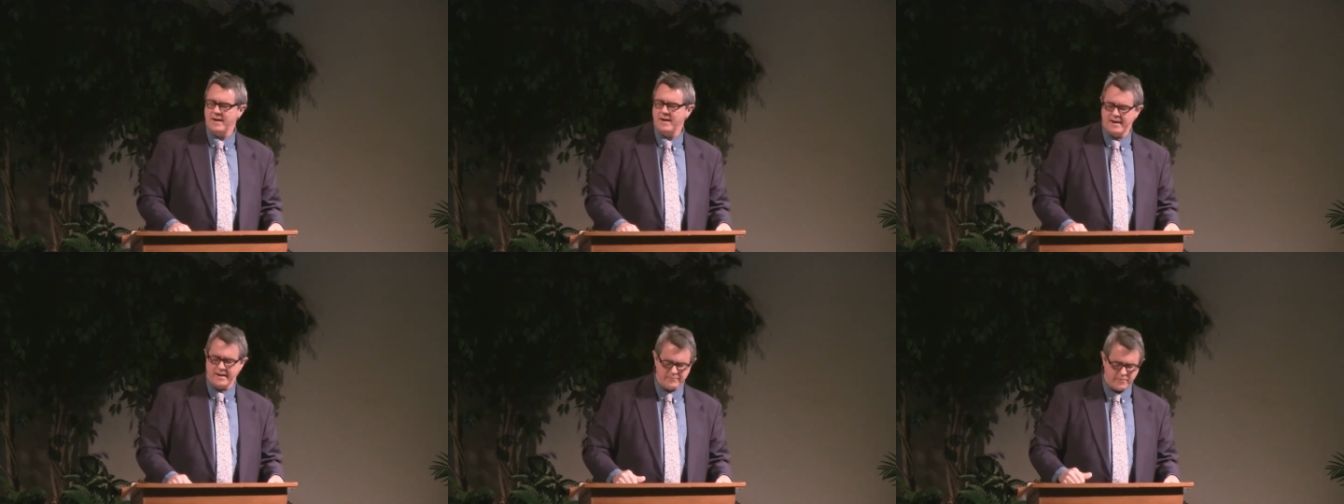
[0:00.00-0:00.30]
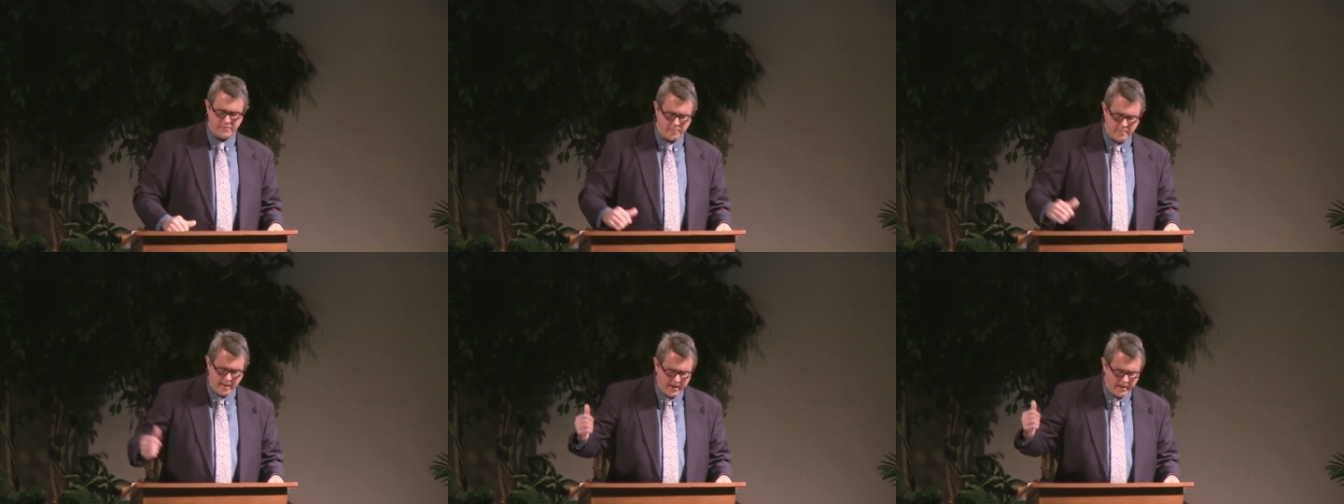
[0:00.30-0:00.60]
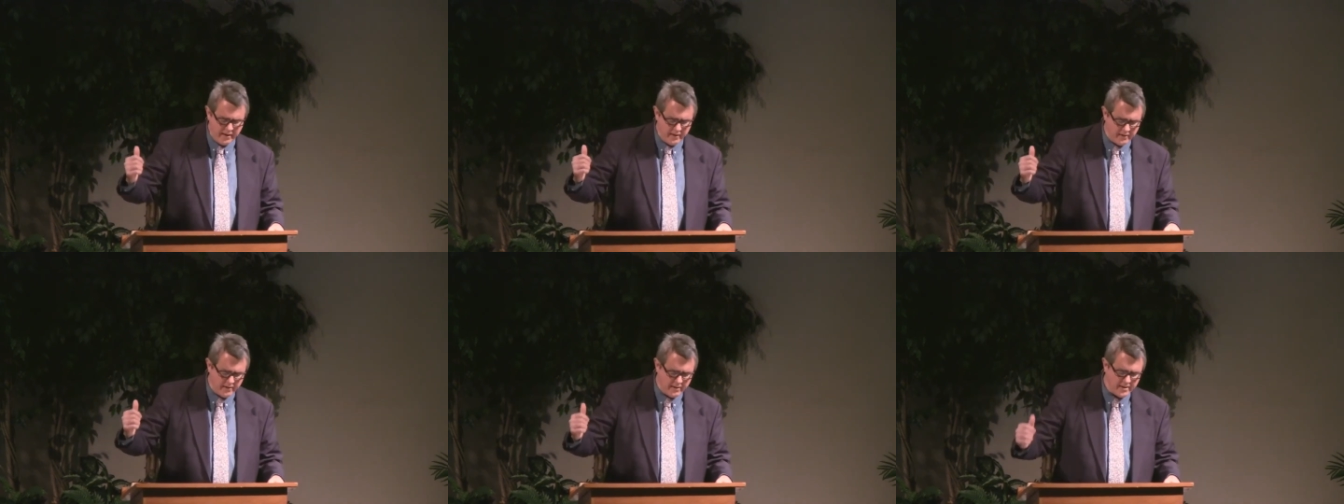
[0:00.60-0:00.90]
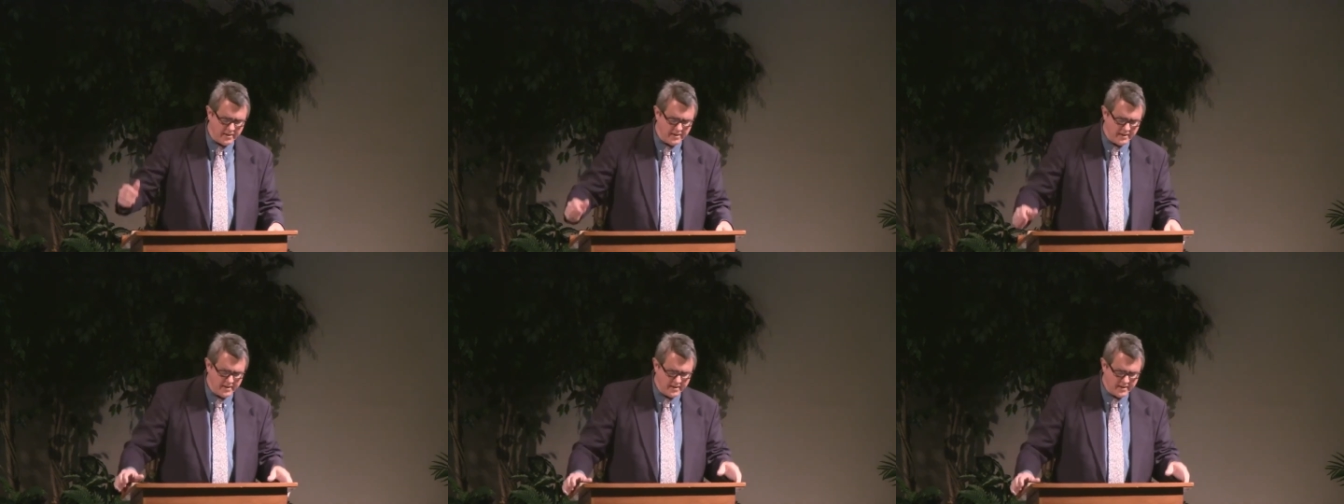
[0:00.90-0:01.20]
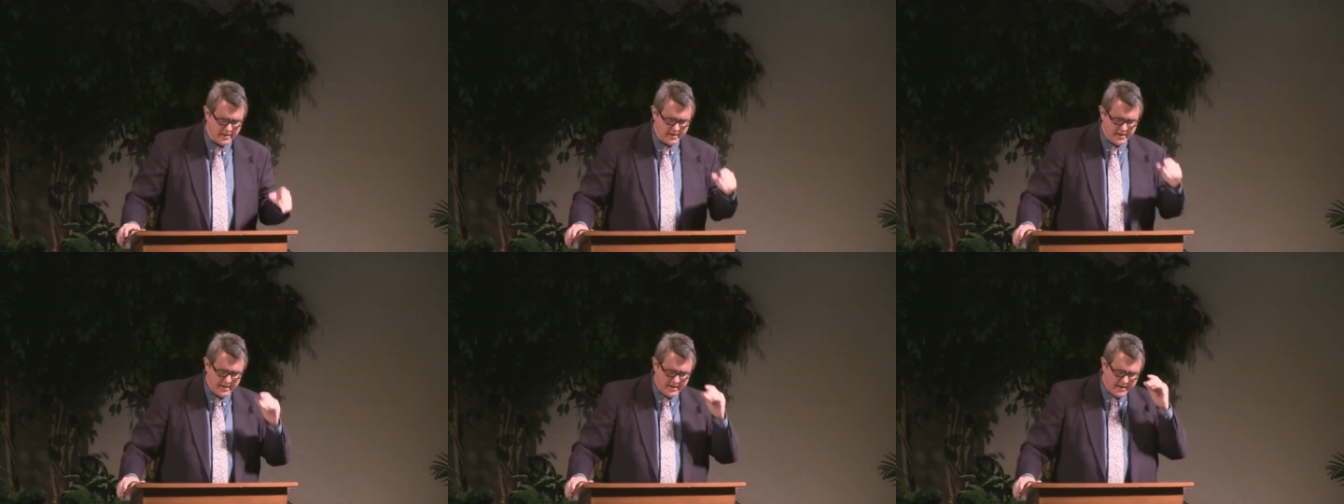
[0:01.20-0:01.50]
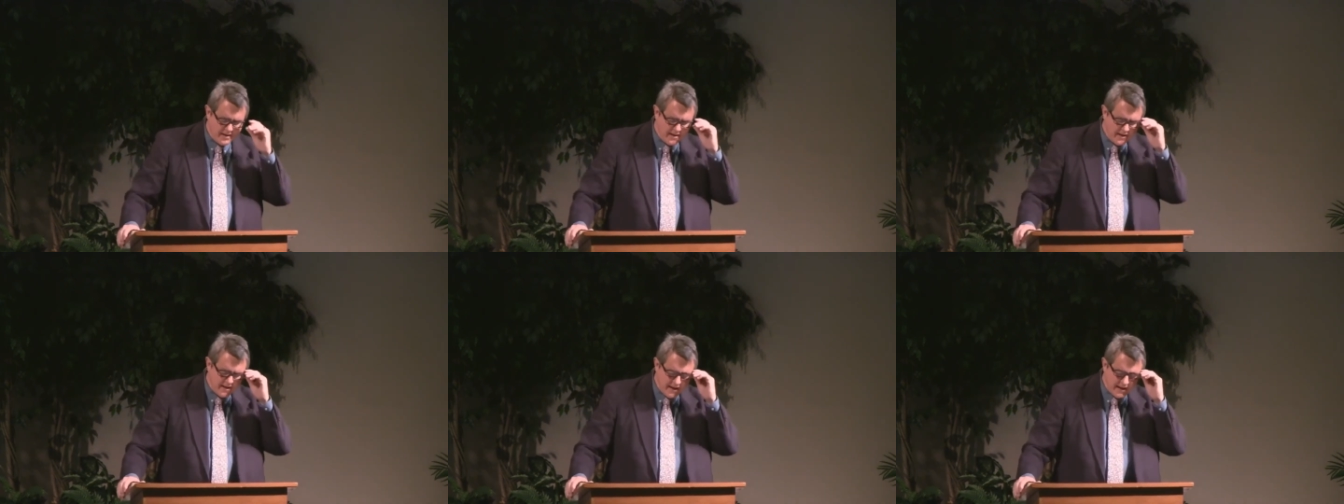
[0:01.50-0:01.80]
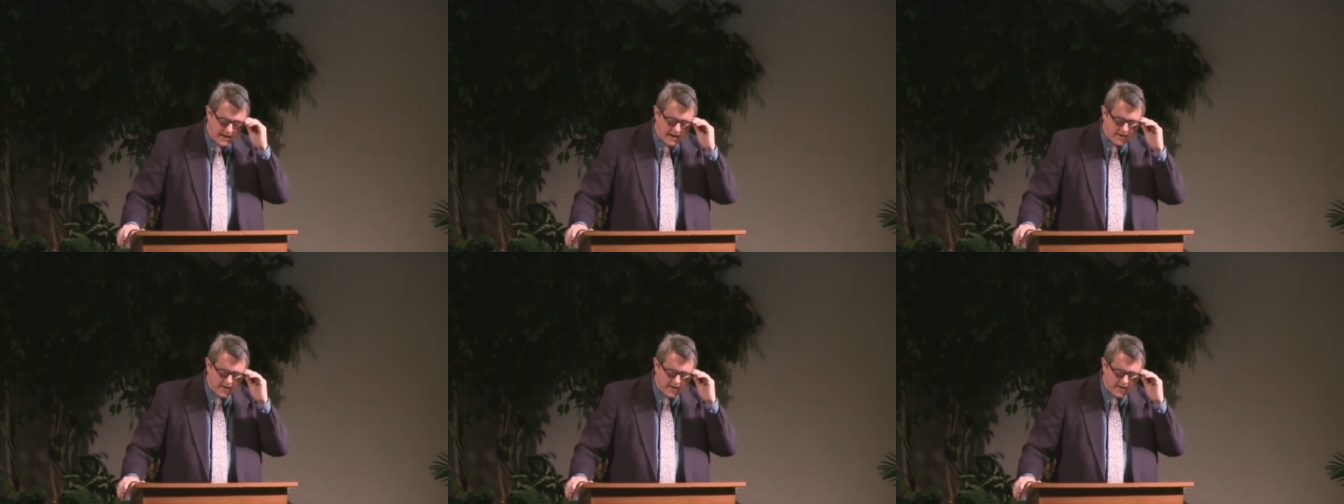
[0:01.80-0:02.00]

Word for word: and rebel. Isn't that